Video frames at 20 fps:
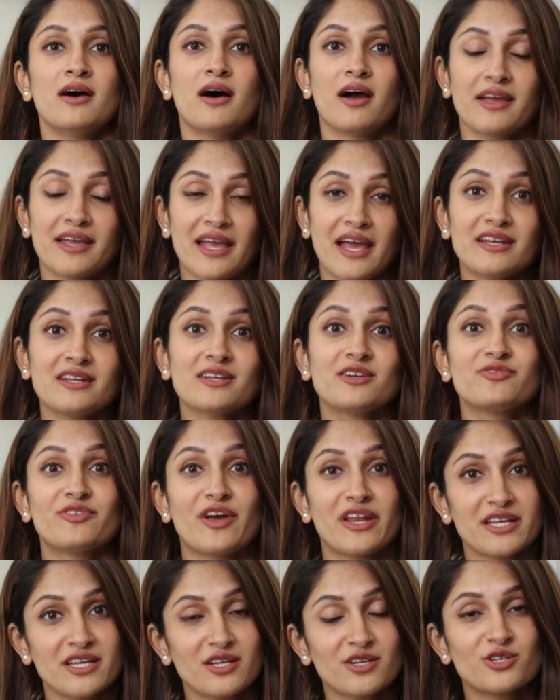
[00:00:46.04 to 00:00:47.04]
again in a
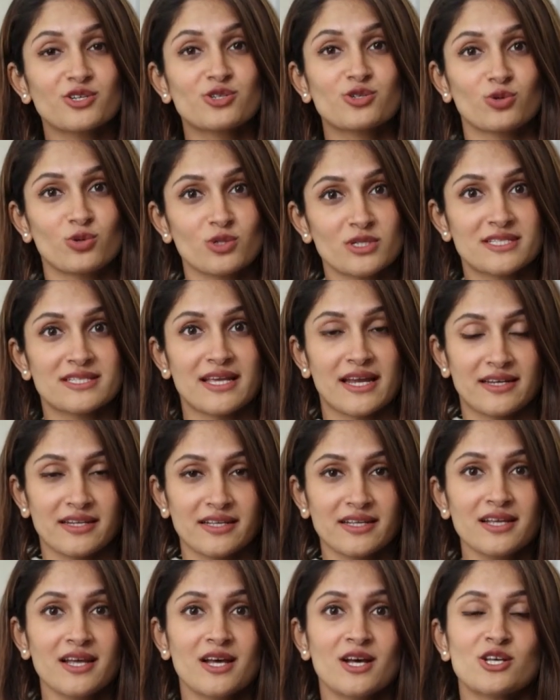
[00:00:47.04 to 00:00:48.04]
very controlled
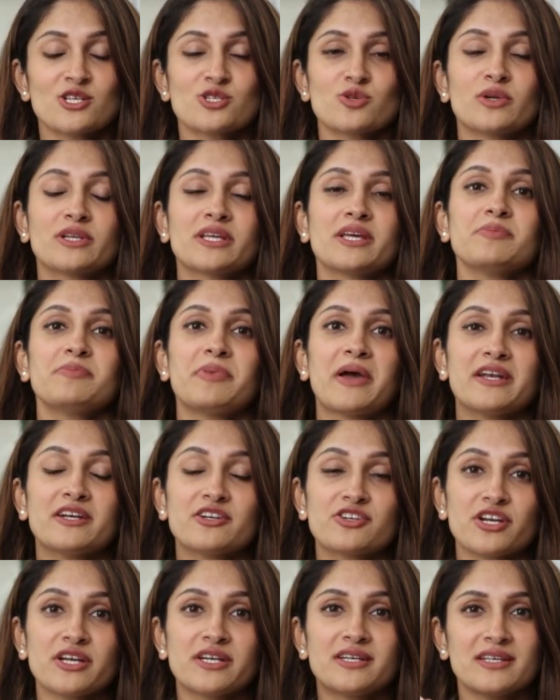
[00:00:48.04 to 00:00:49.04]
setting. So it can
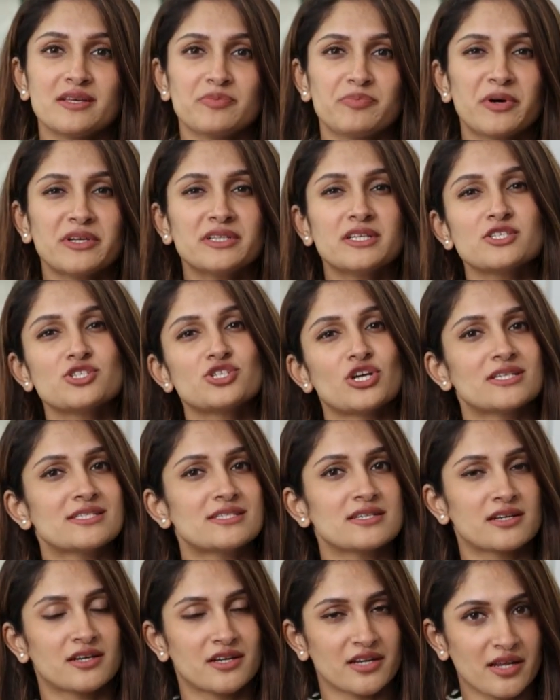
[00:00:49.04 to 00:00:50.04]
penetrate deeper than
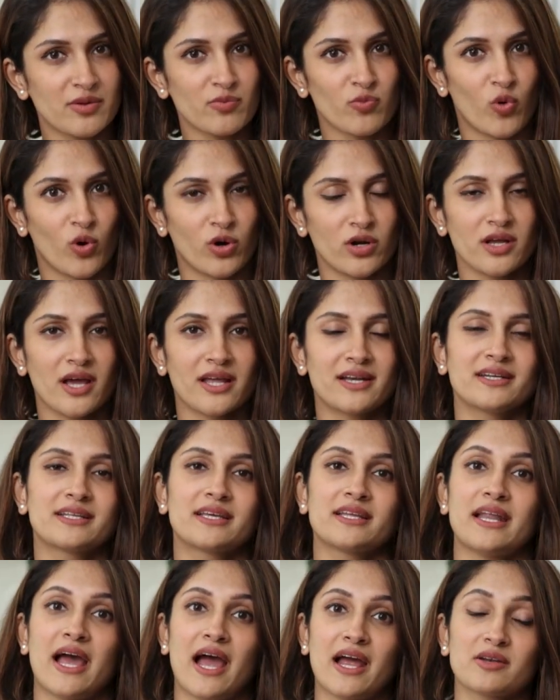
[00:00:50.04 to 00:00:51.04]
just a cream would, and it
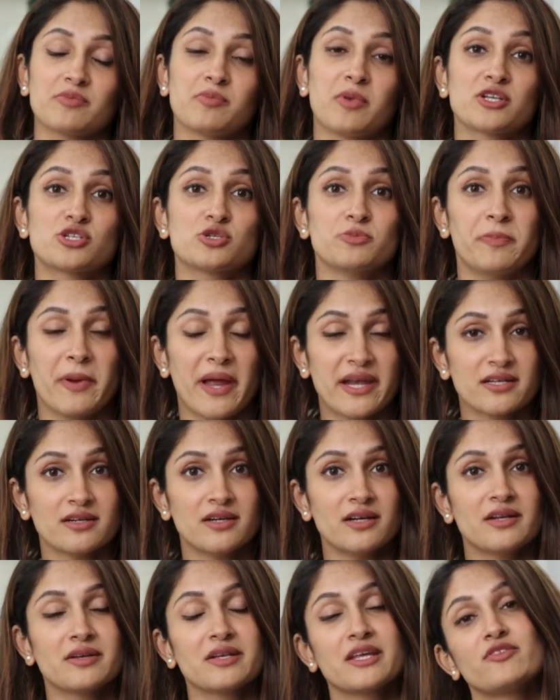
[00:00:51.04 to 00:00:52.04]
can act much
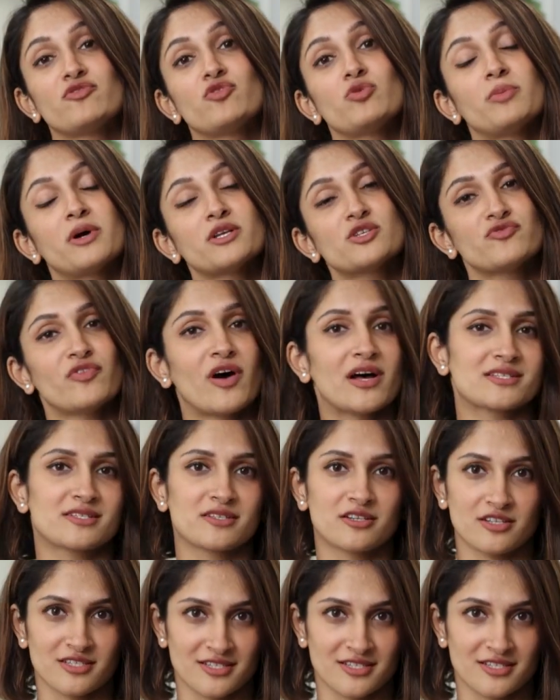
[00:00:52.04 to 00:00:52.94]
better and give you much faster